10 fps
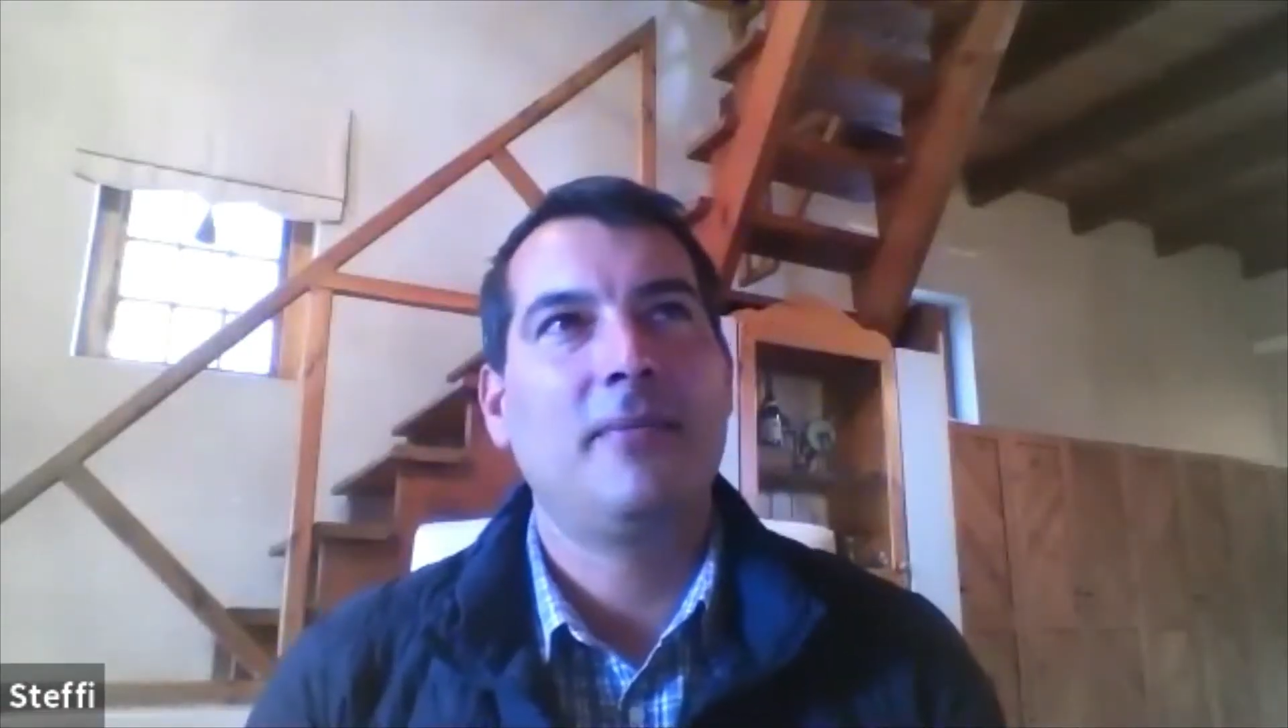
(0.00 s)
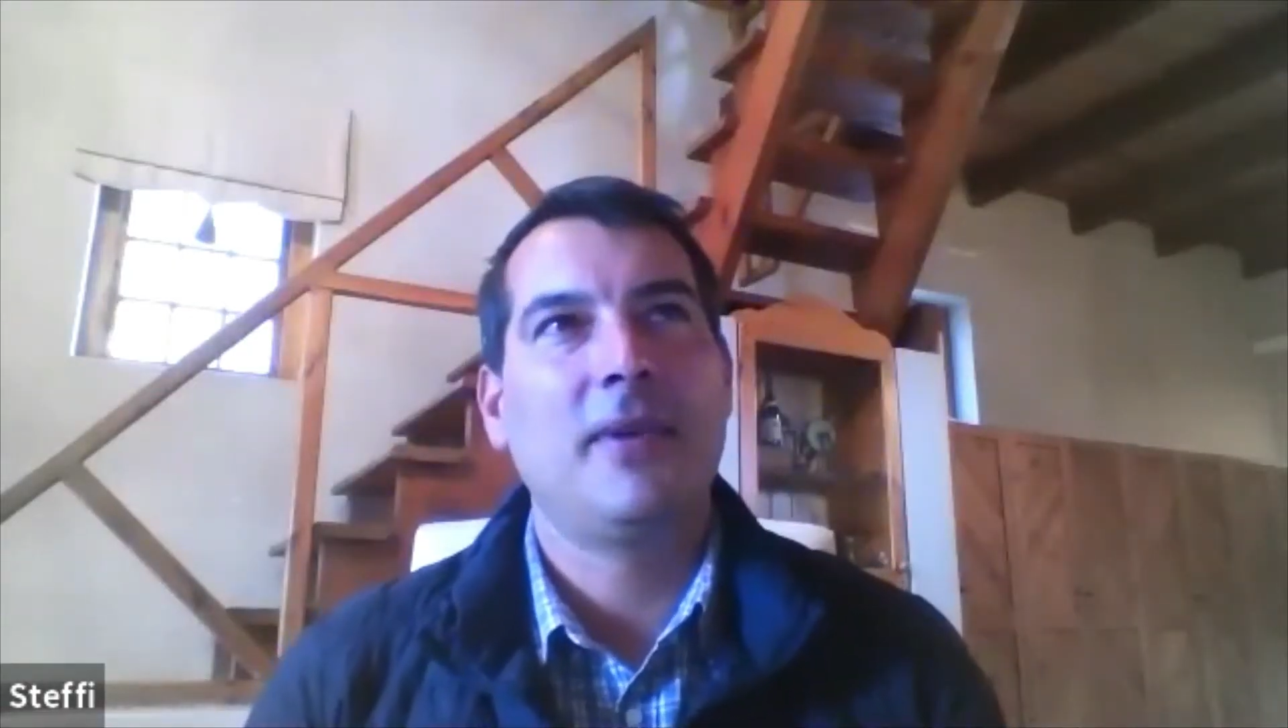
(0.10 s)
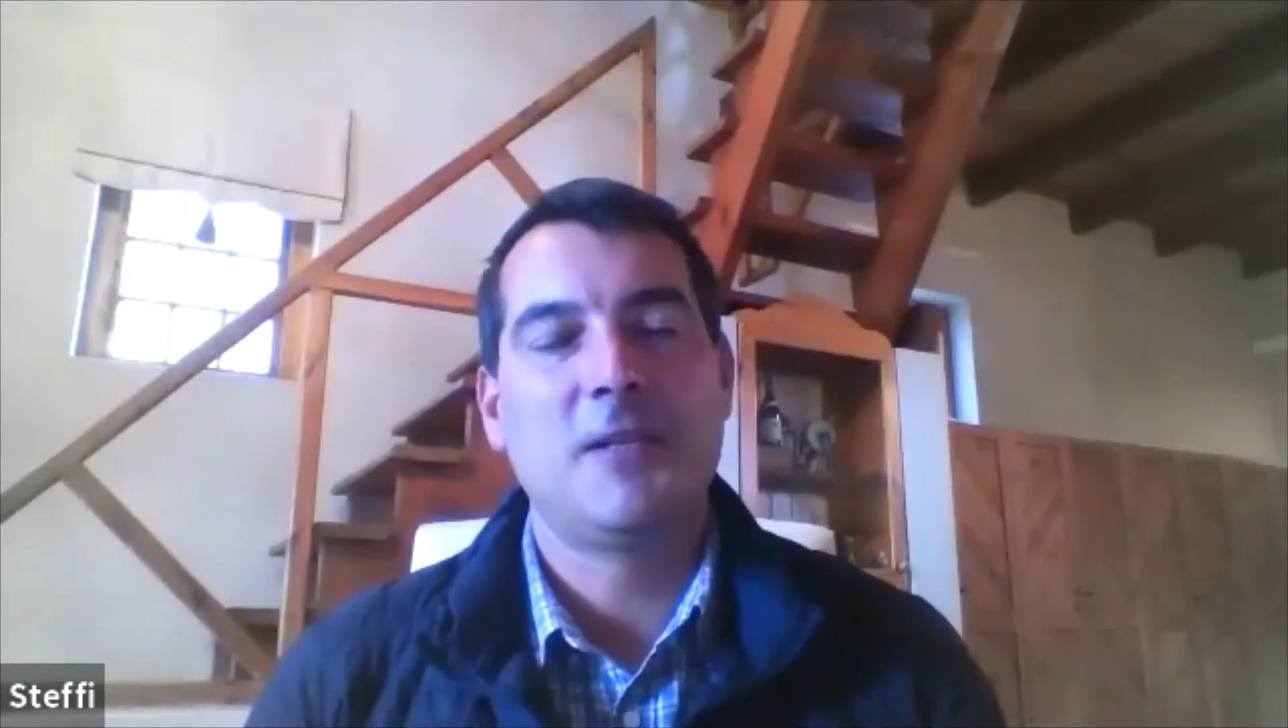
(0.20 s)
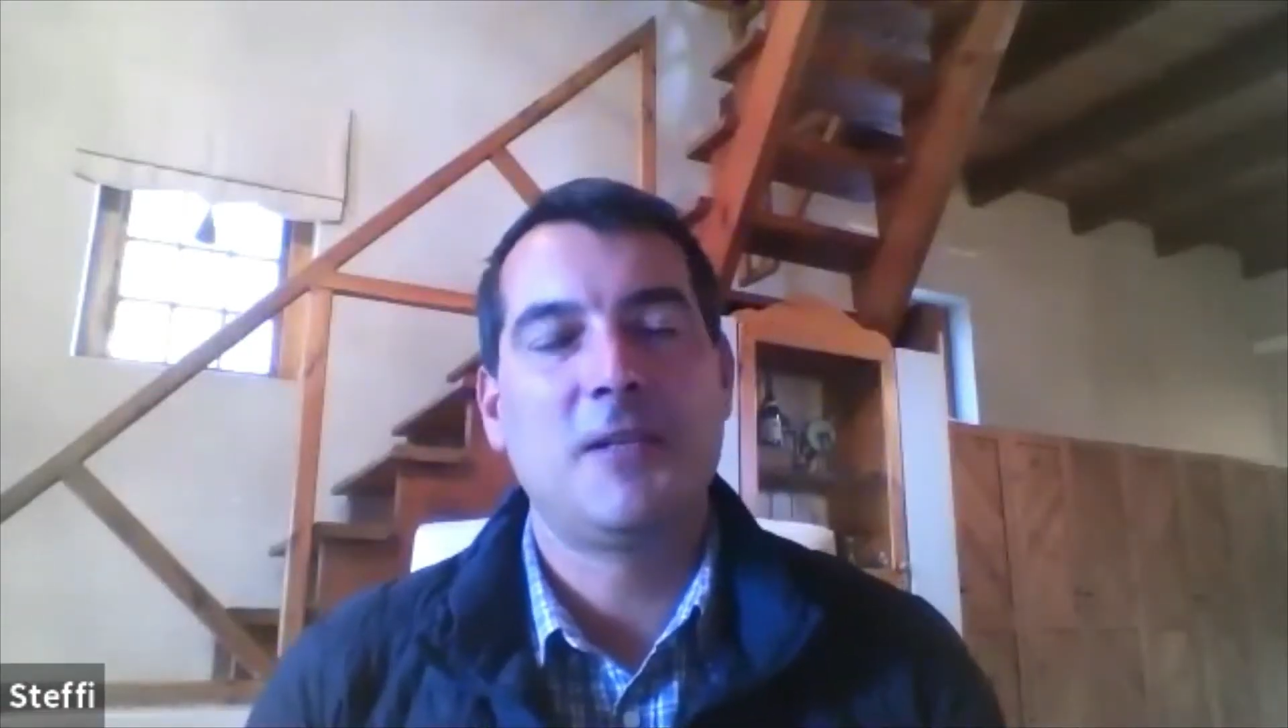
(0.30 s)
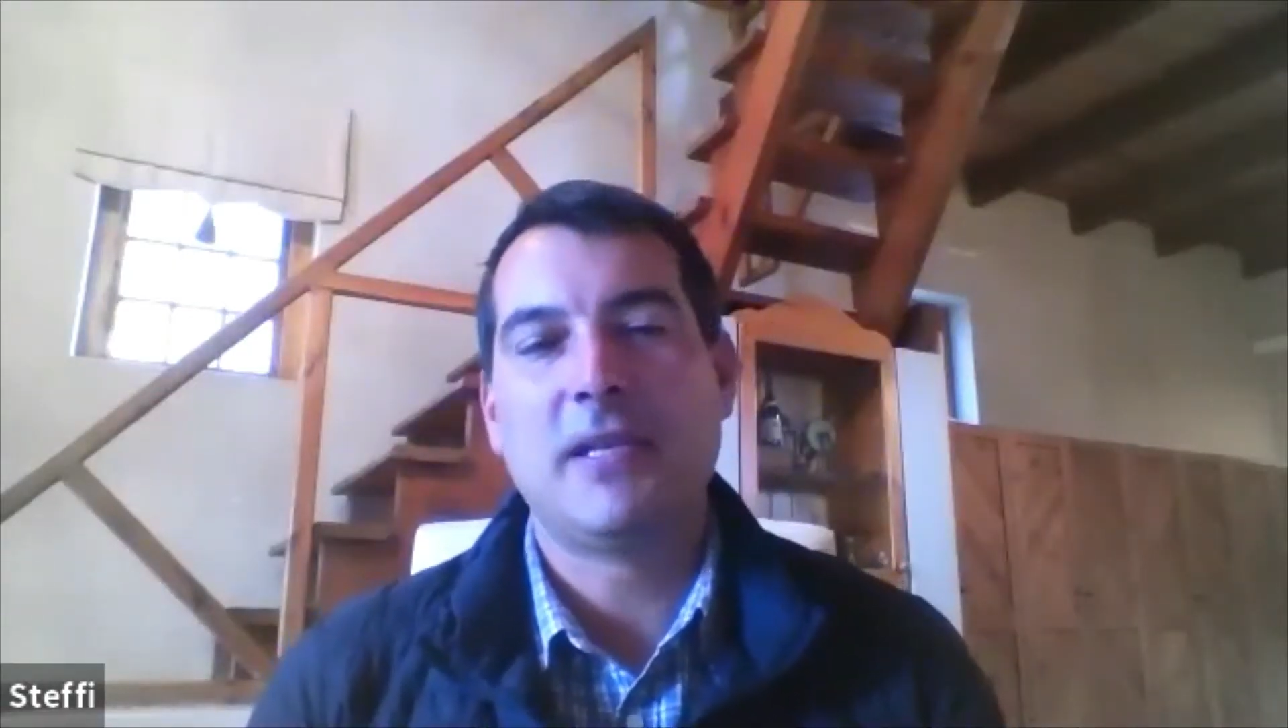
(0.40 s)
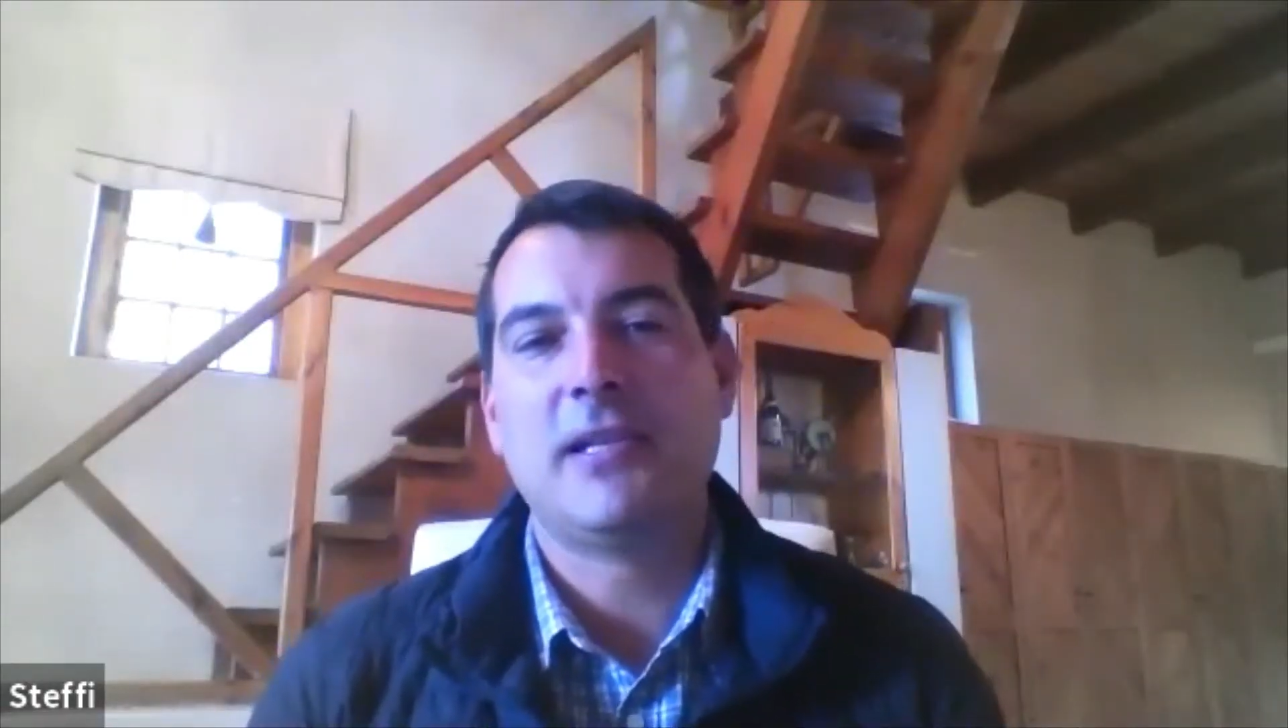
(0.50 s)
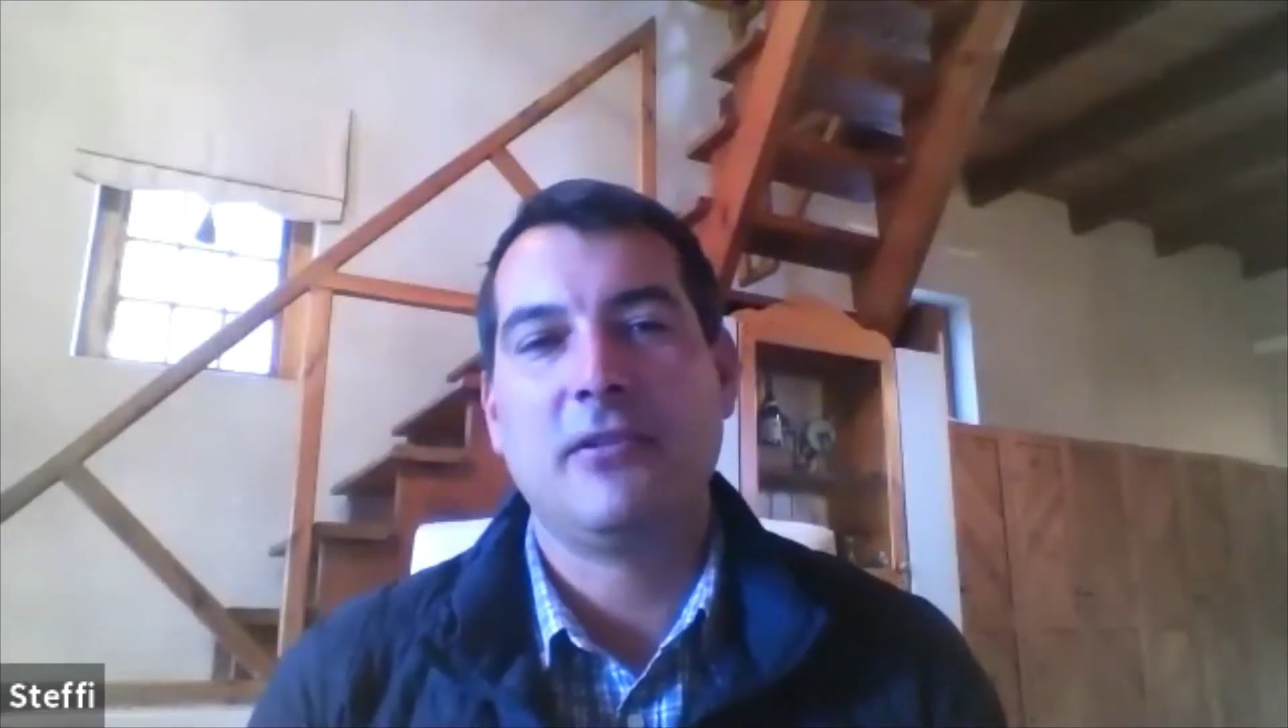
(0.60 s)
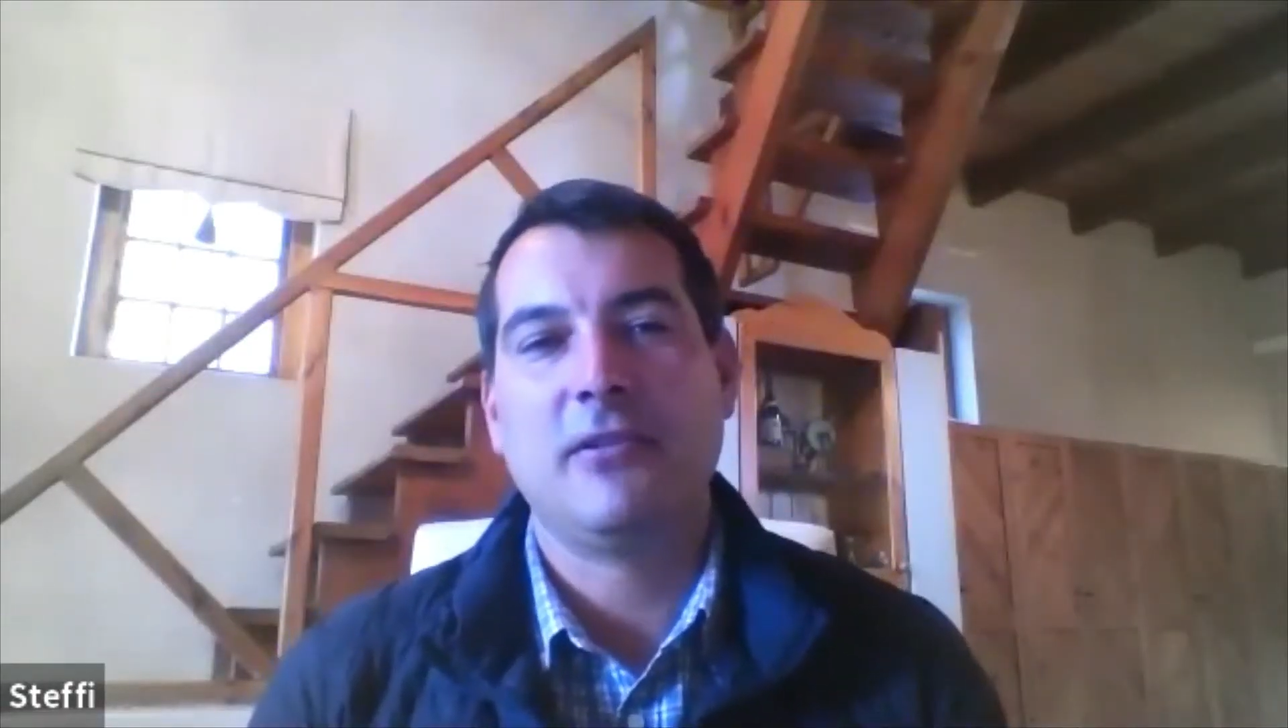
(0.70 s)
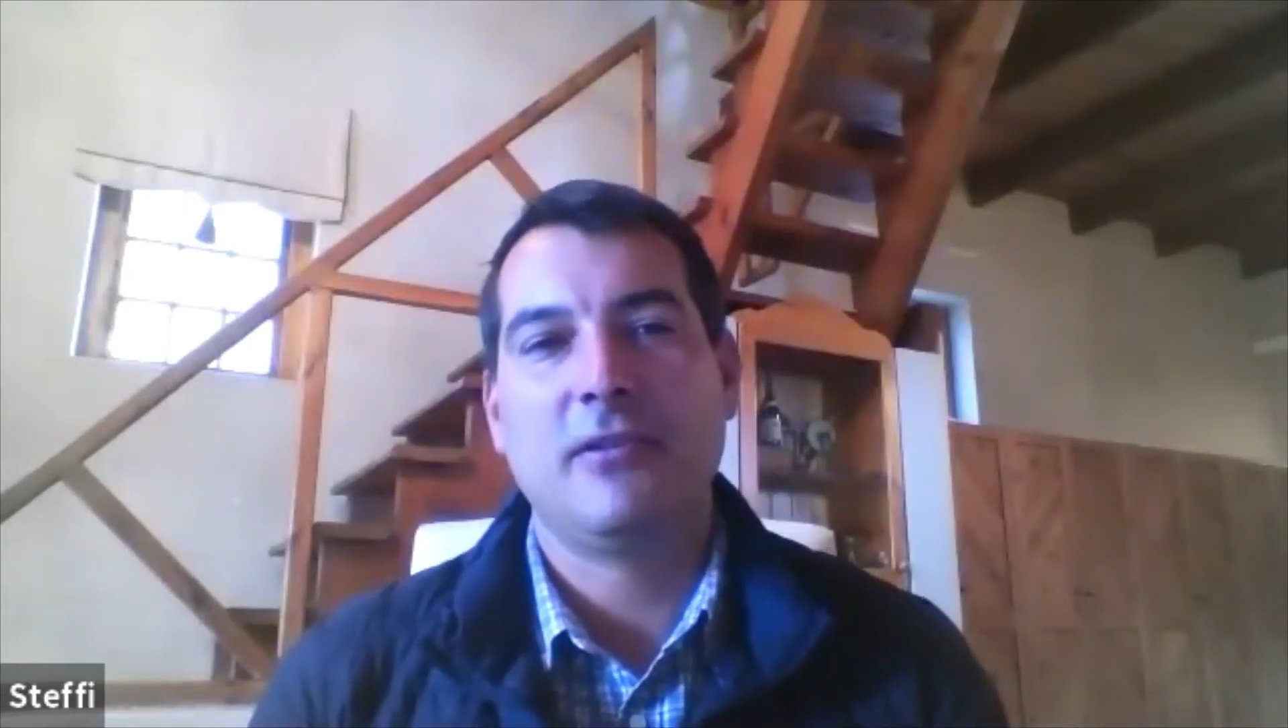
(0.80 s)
especially on